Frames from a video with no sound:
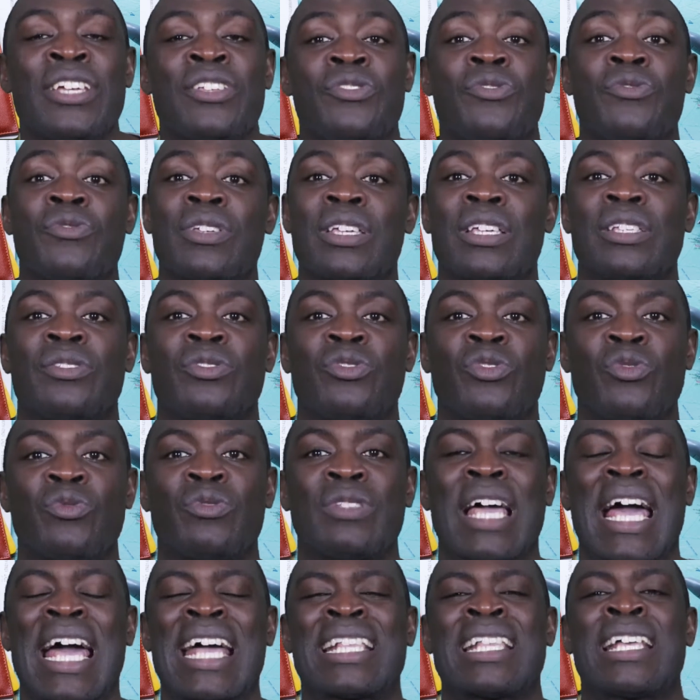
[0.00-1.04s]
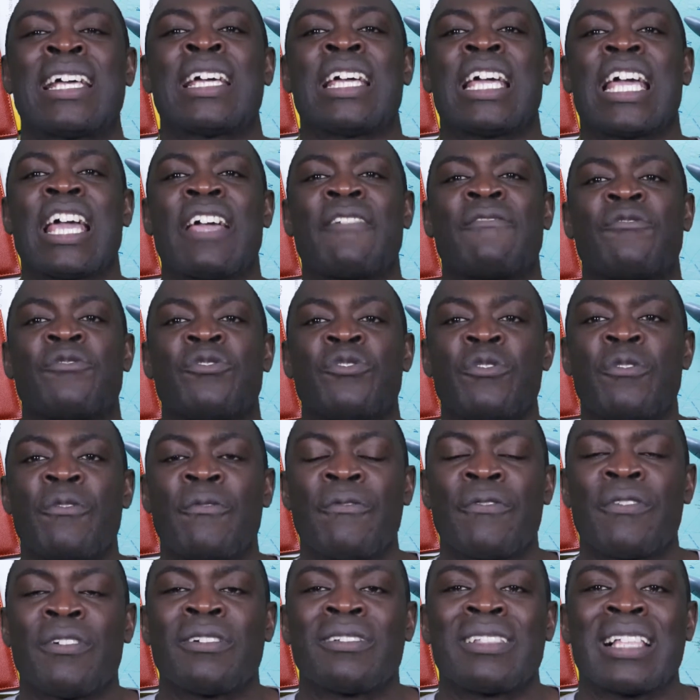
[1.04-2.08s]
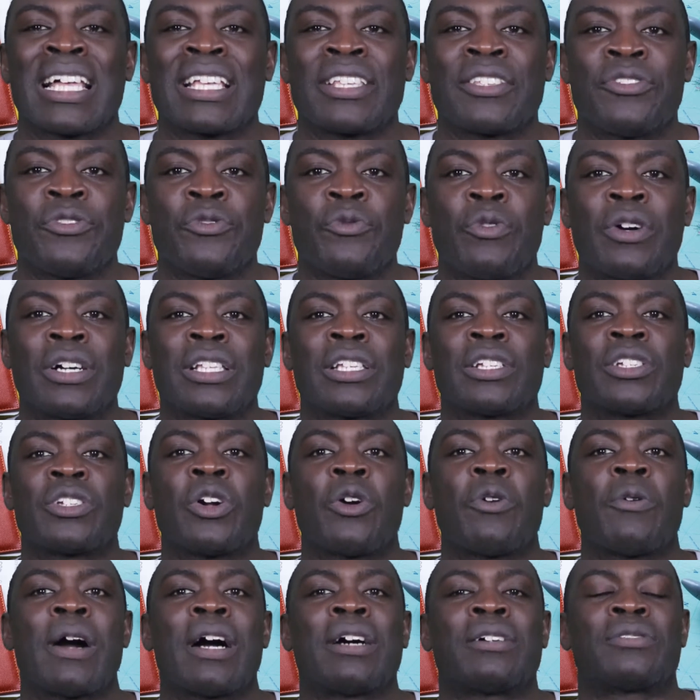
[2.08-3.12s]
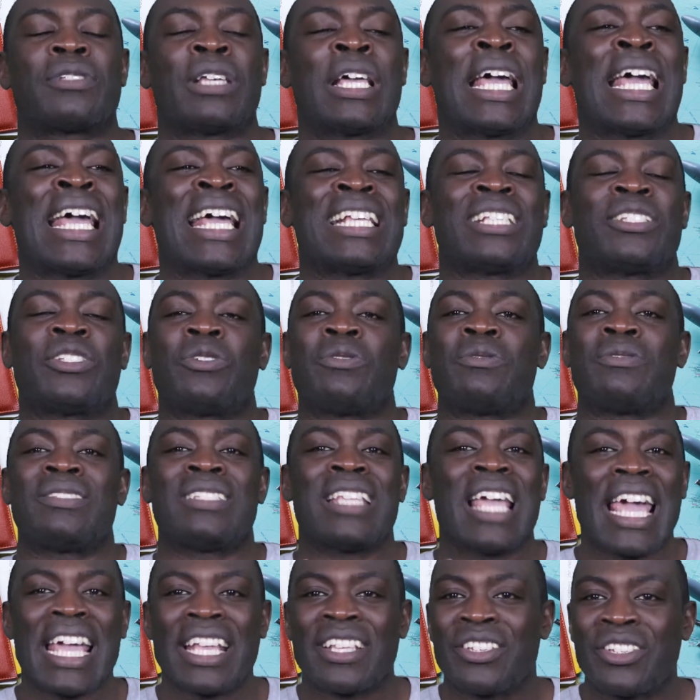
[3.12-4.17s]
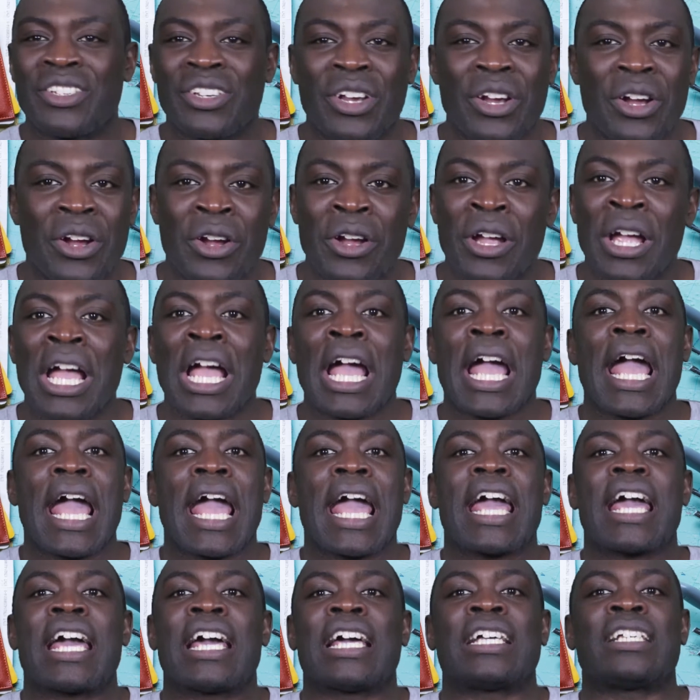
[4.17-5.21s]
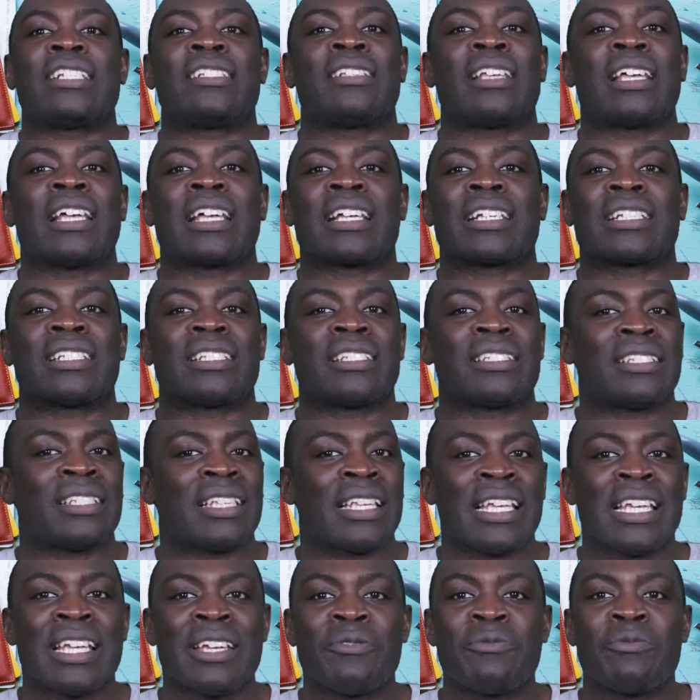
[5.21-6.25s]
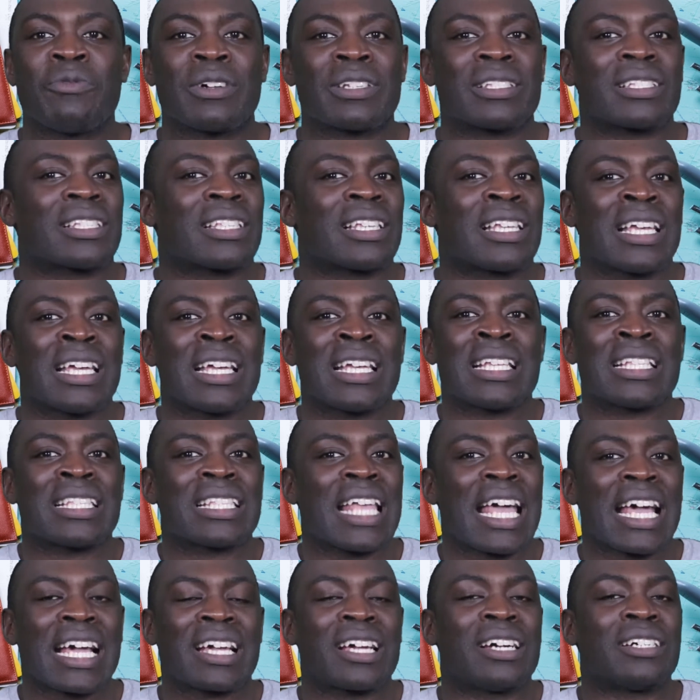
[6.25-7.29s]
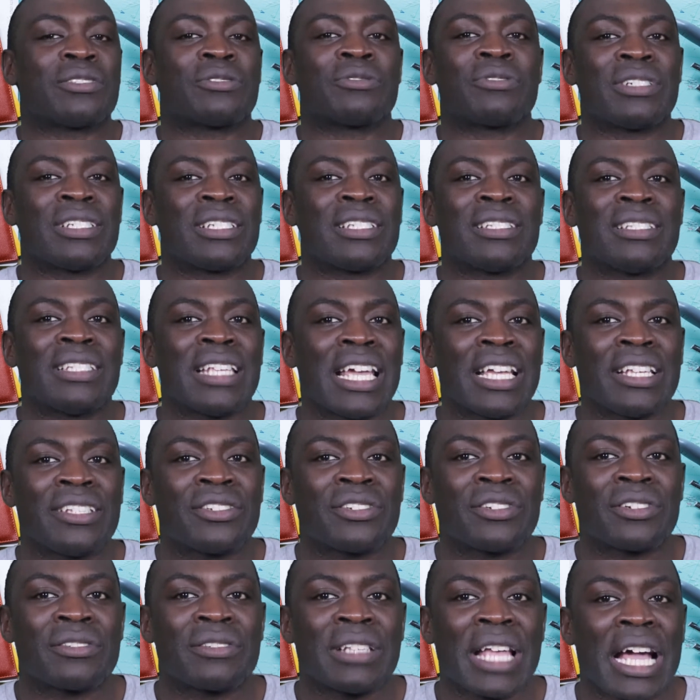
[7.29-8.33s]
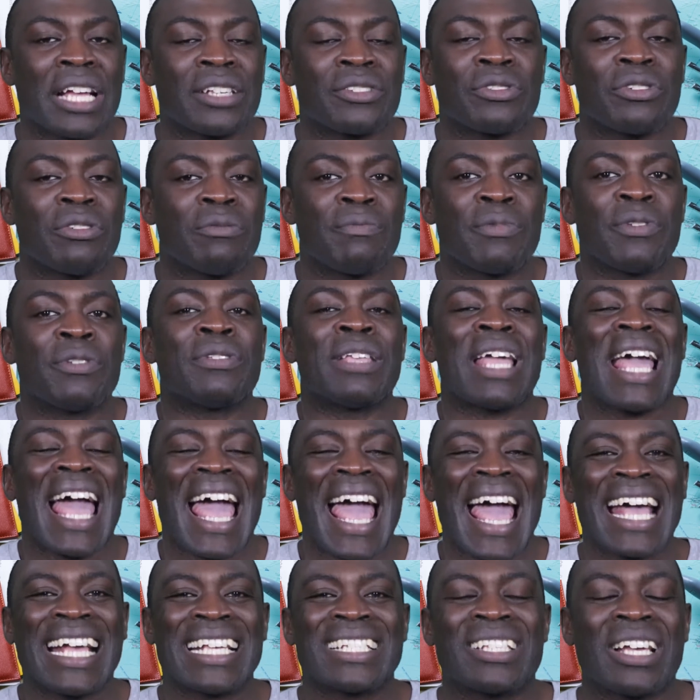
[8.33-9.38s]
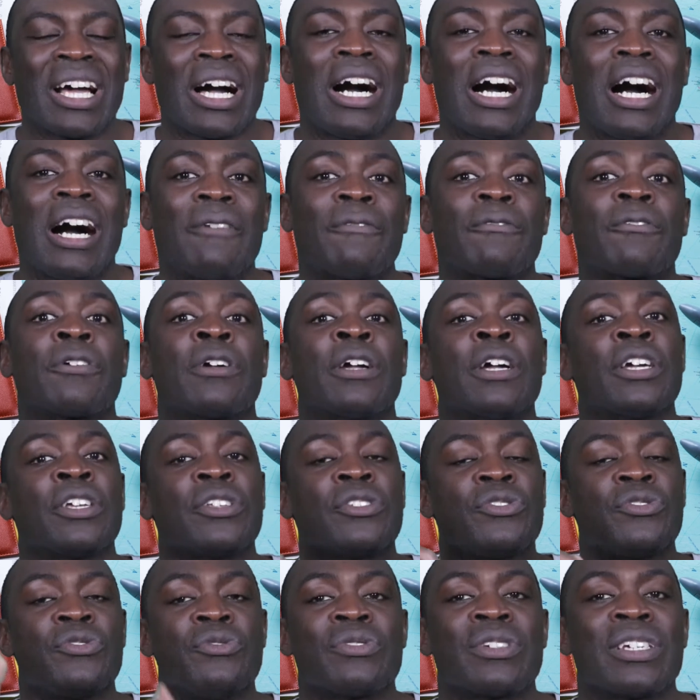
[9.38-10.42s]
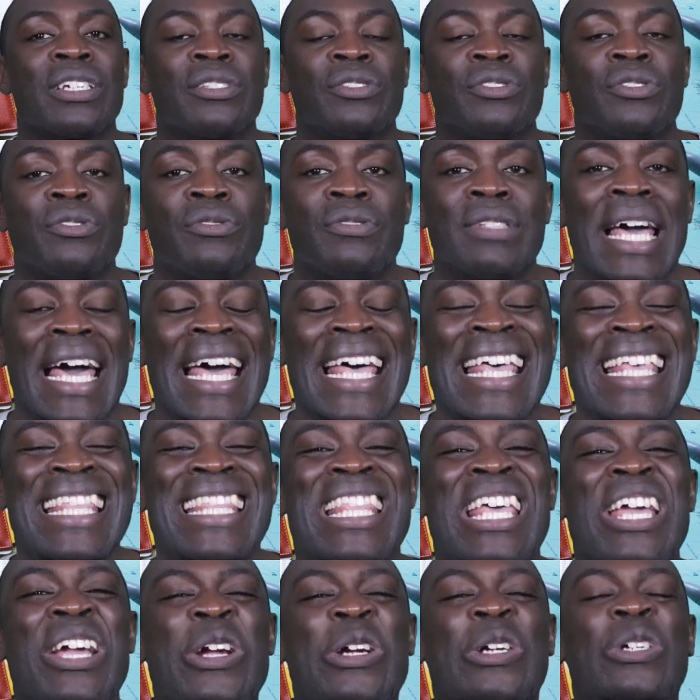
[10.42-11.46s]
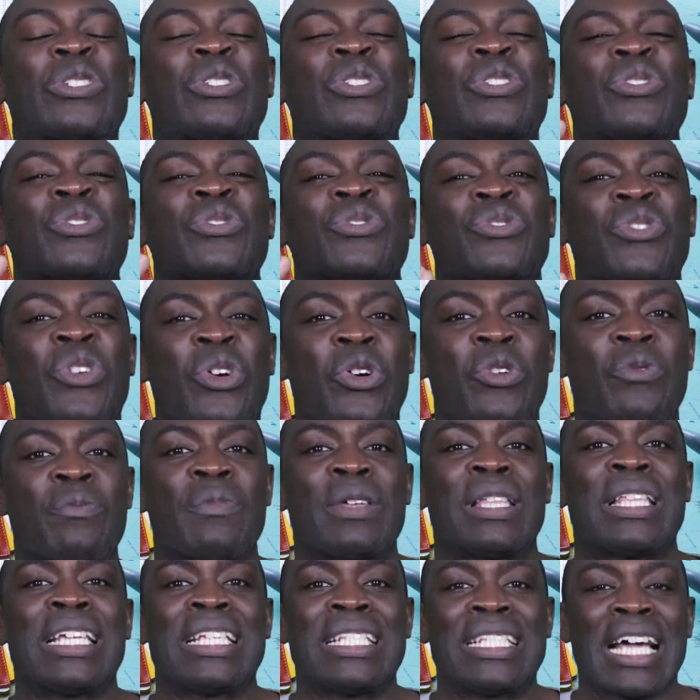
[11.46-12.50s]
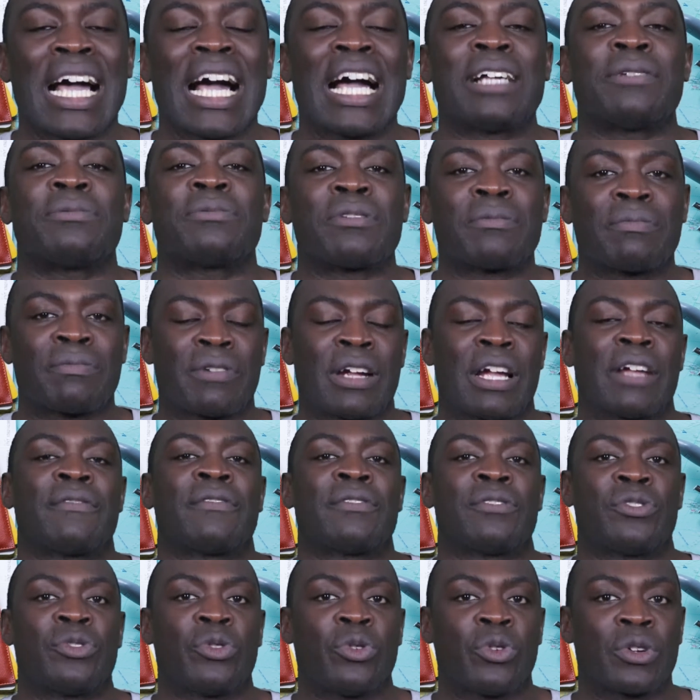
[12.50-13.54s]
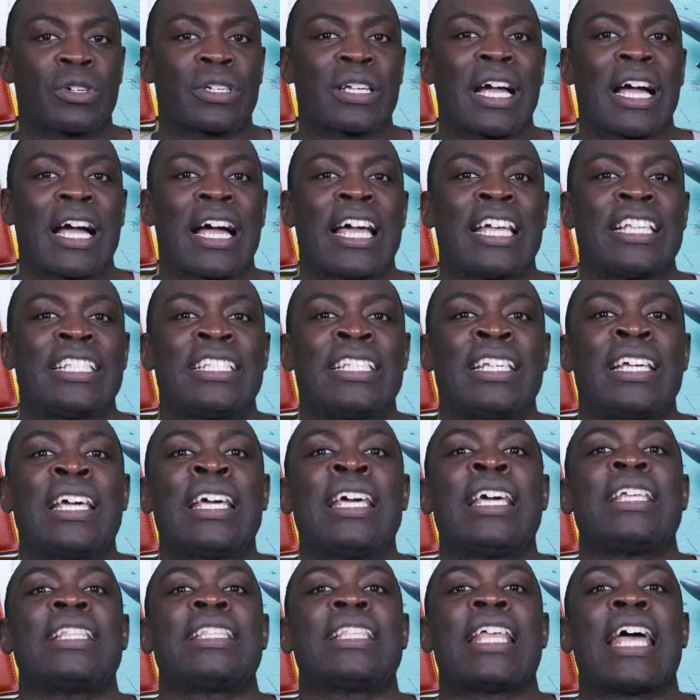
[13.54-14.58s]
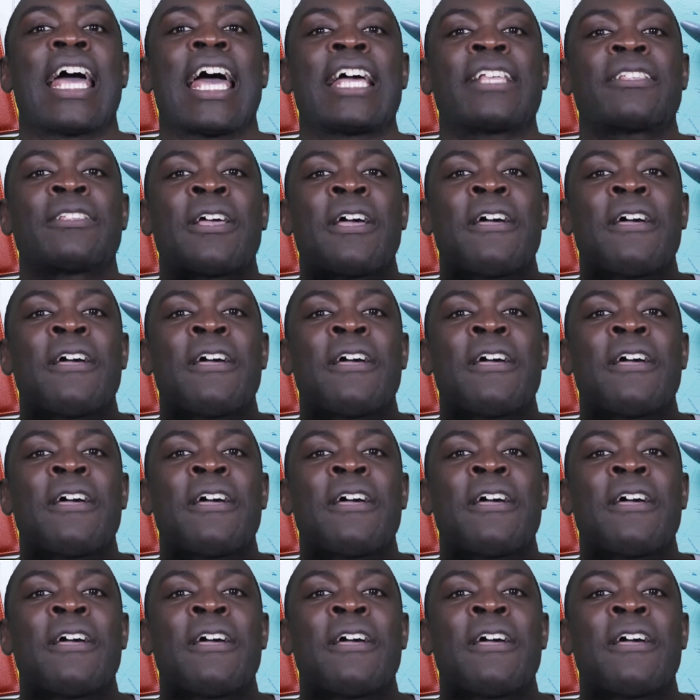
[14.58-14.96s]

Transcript: you can do that. If you feel like you want to go out to nature and see what that country's natural beauty has to offer, you could do that. There are so many types of private tour guides that